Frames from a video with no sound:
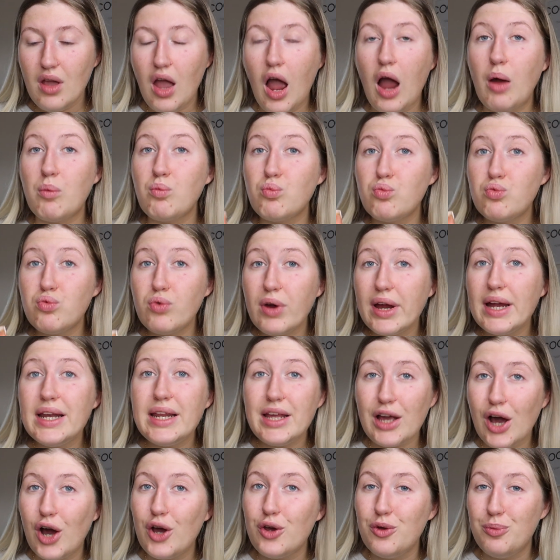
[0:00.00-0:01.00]
I'm
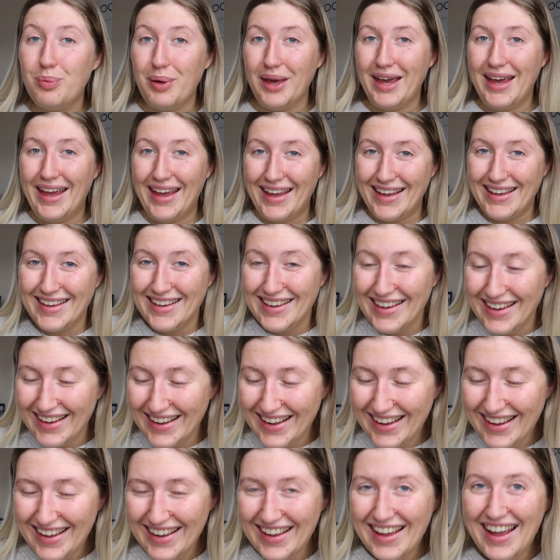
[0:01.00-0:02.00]
really hoping
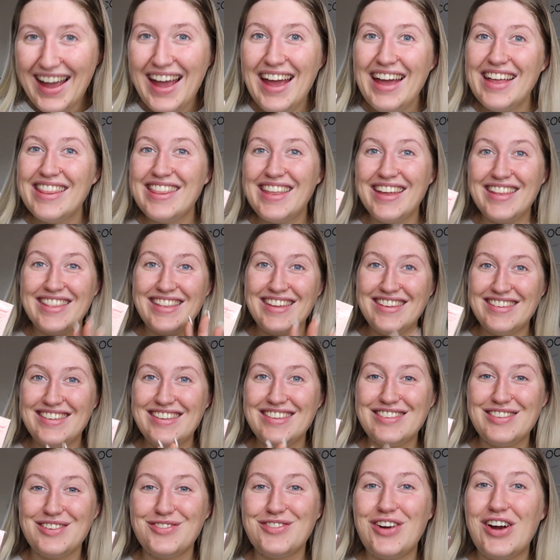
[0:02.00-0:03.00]
that this
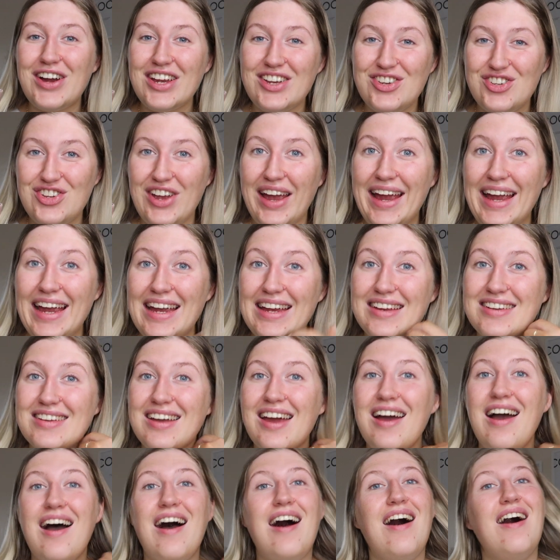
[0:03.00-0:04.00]
is the right shade.
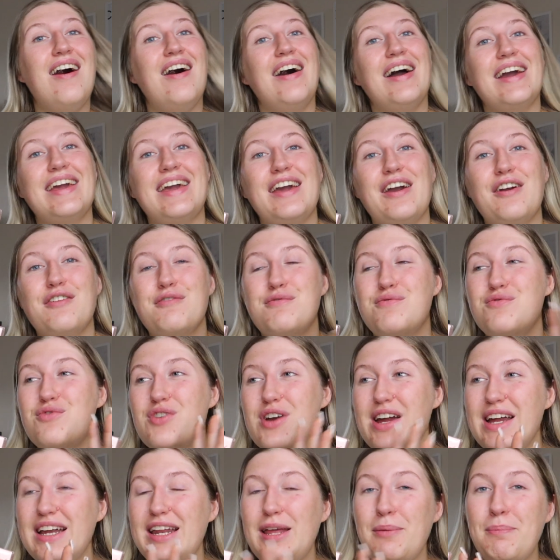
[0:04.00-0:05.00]
I have
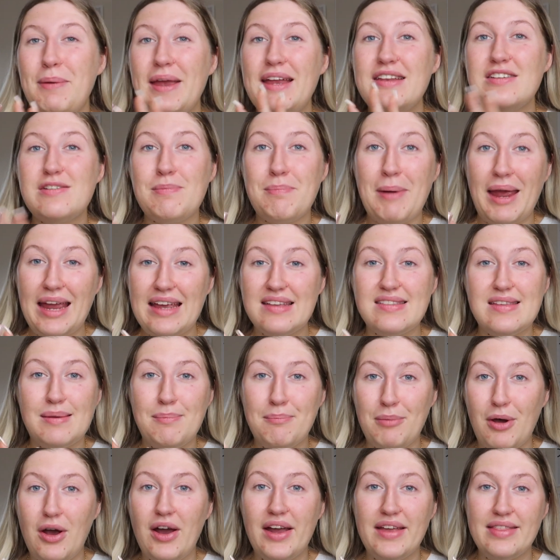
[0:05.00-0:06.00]
really been
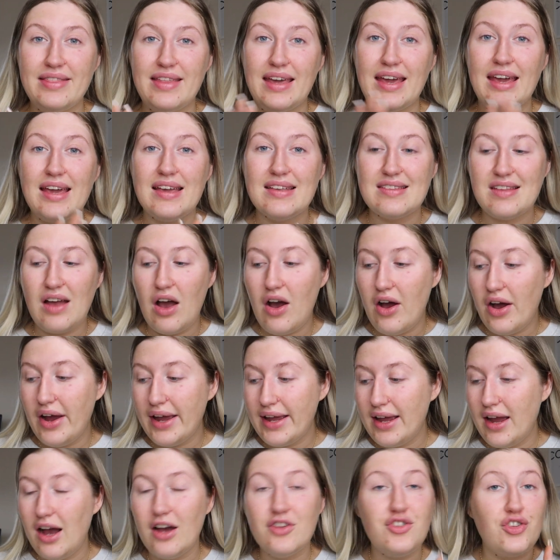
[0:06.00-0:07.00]
debating buying this.
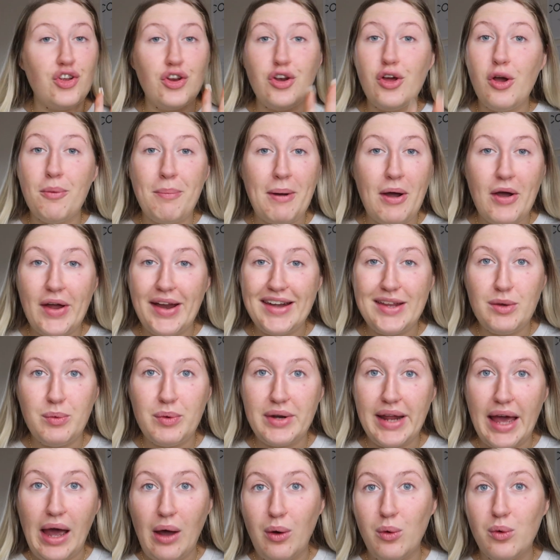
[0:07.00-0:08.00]
I don't know about
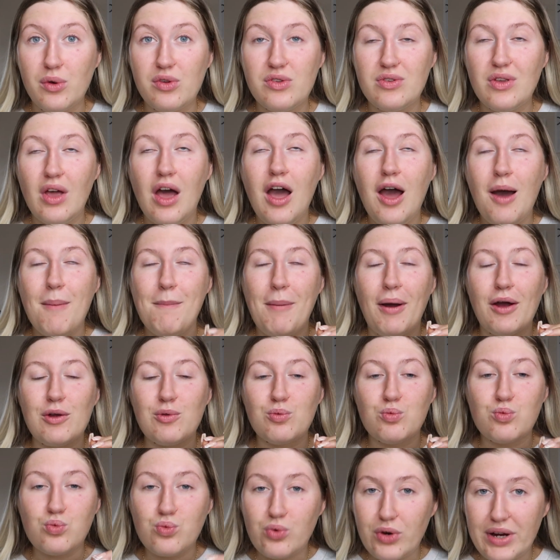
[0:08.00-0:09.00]
anyone else, but I
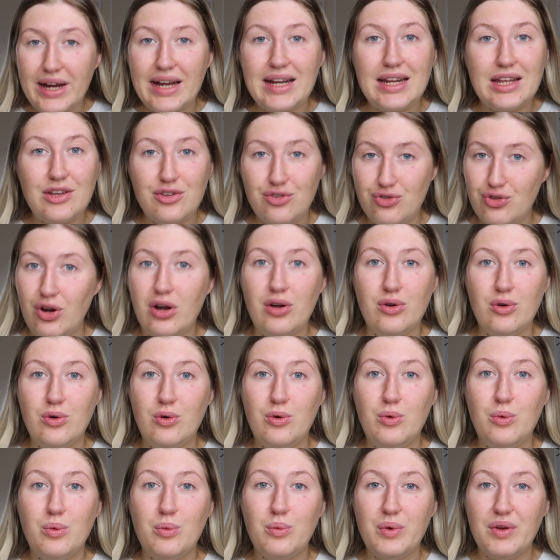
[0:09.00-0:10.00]
really
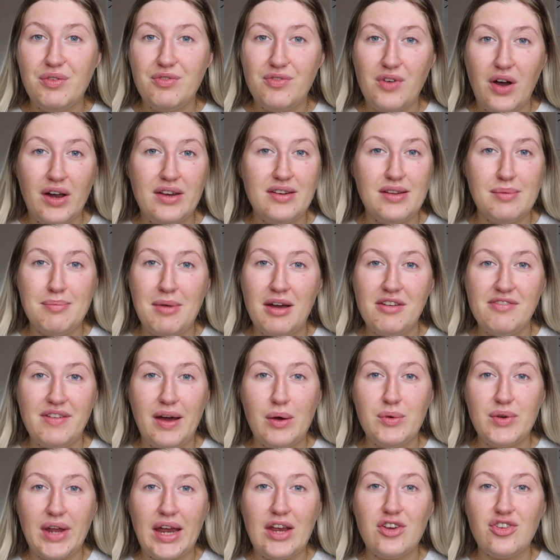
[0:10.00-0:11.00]
struggle with finding my
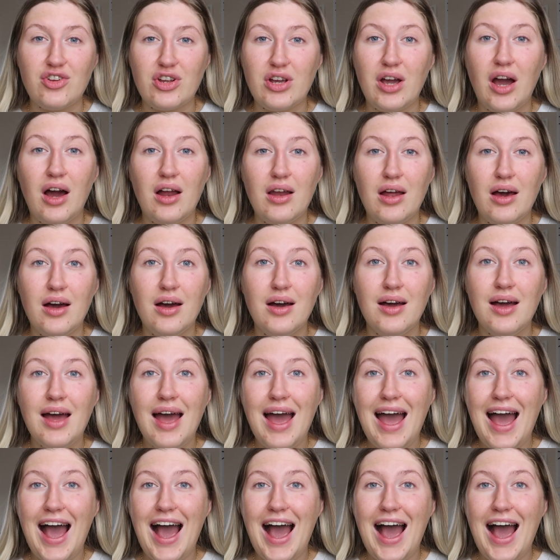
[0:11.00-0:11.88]
foundation colour.